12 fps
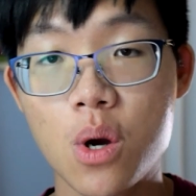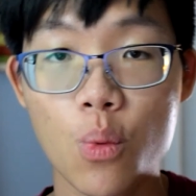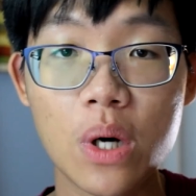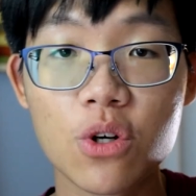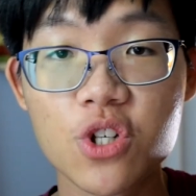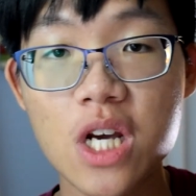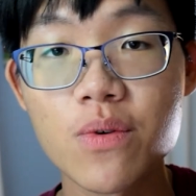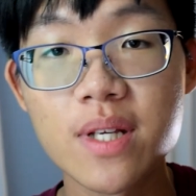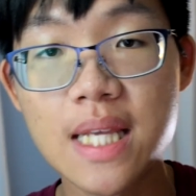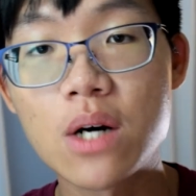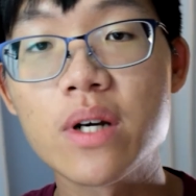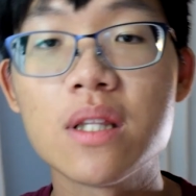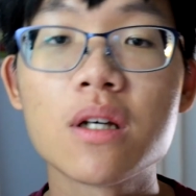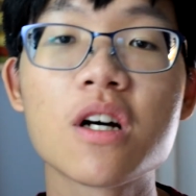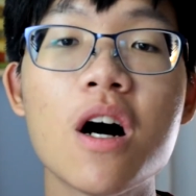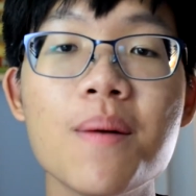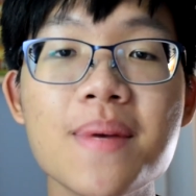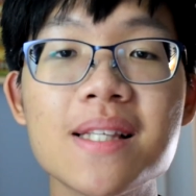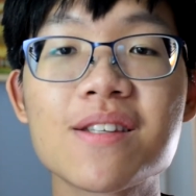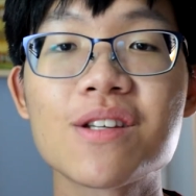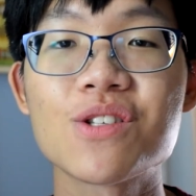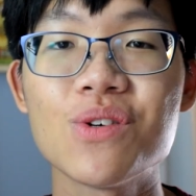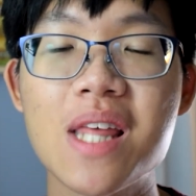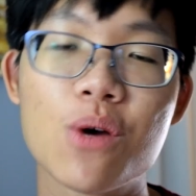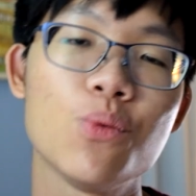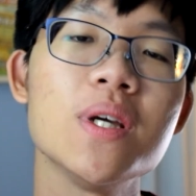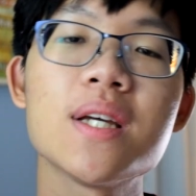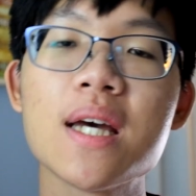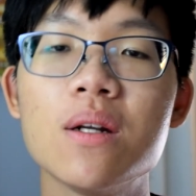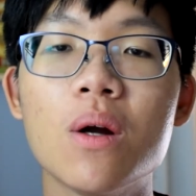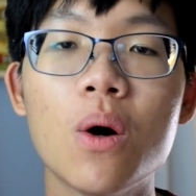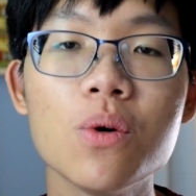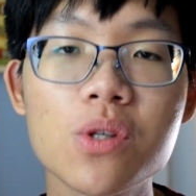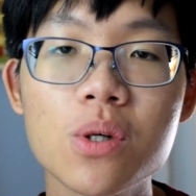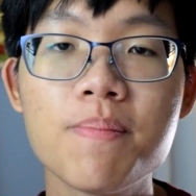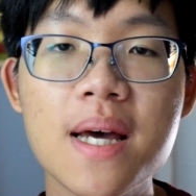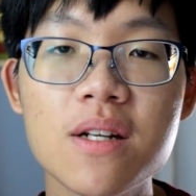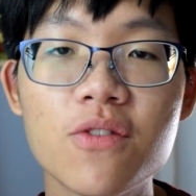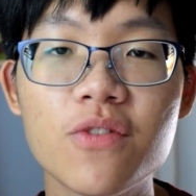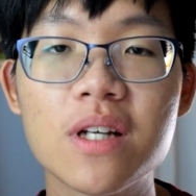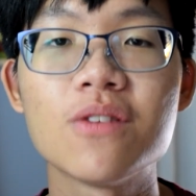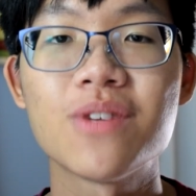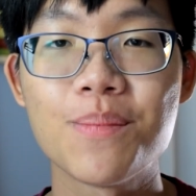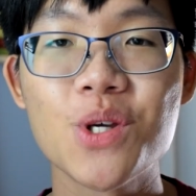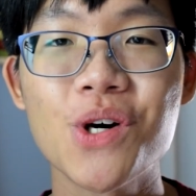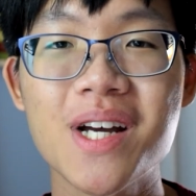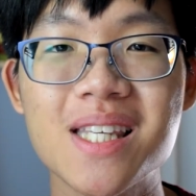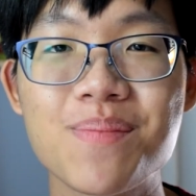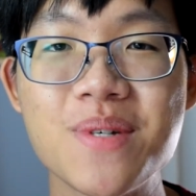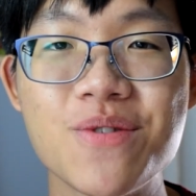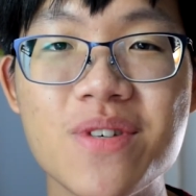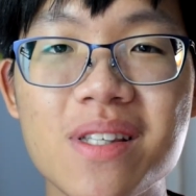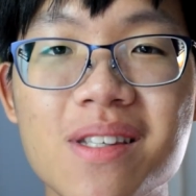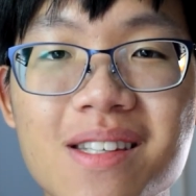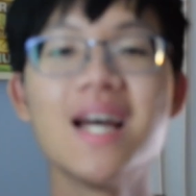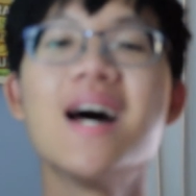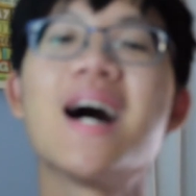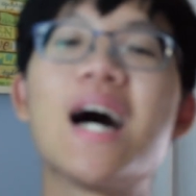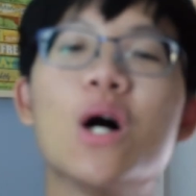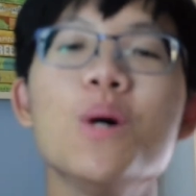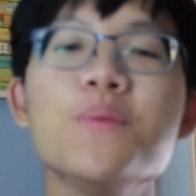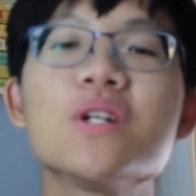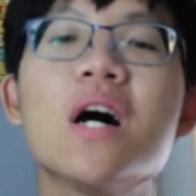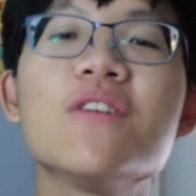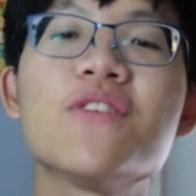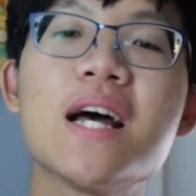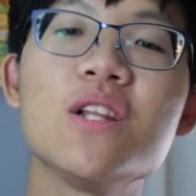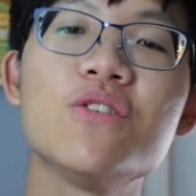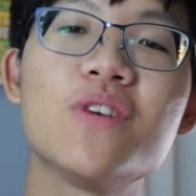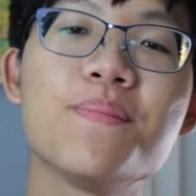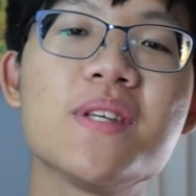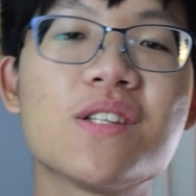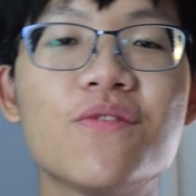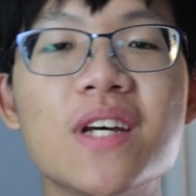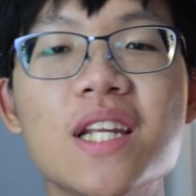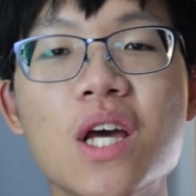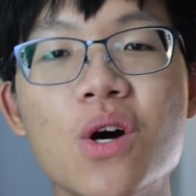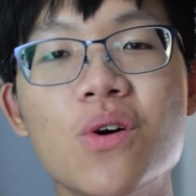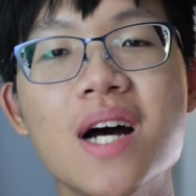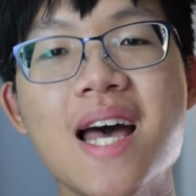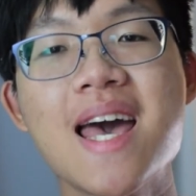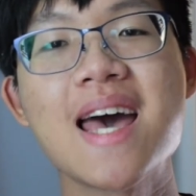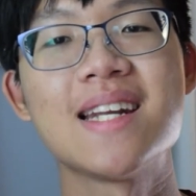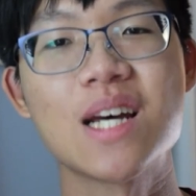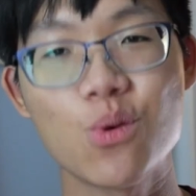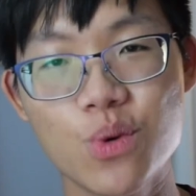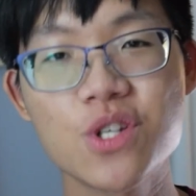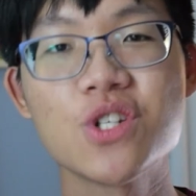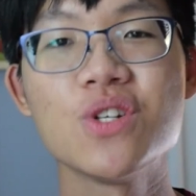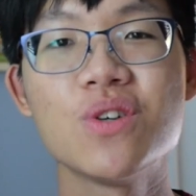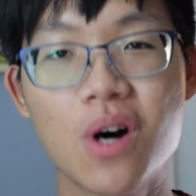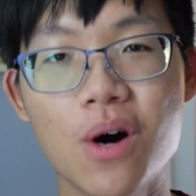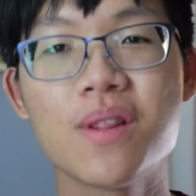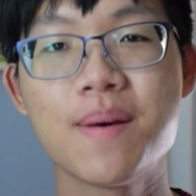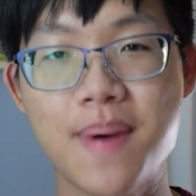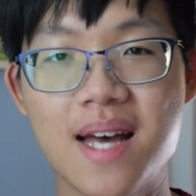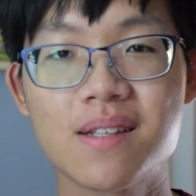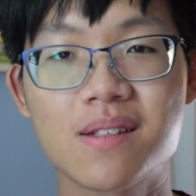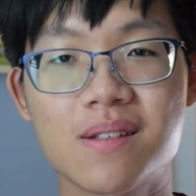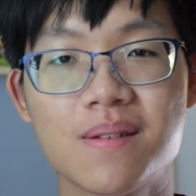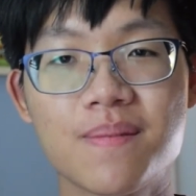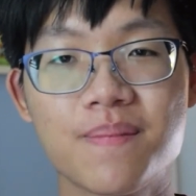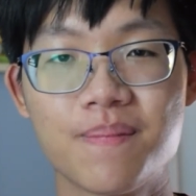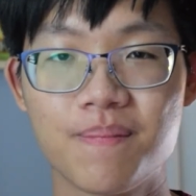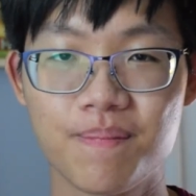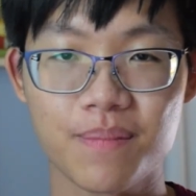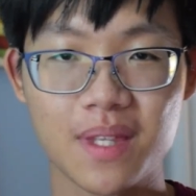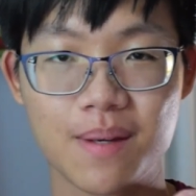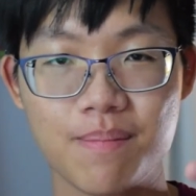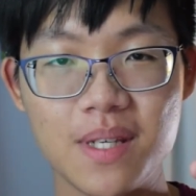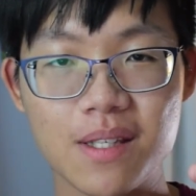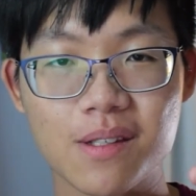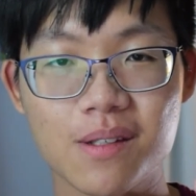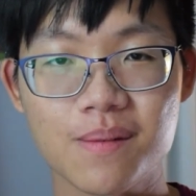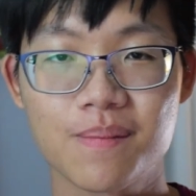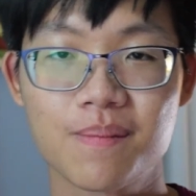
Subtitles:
well, share it down in the comments so that we can also benefit from your experience. I hope you got value from this video and I wish you all the best. Peace.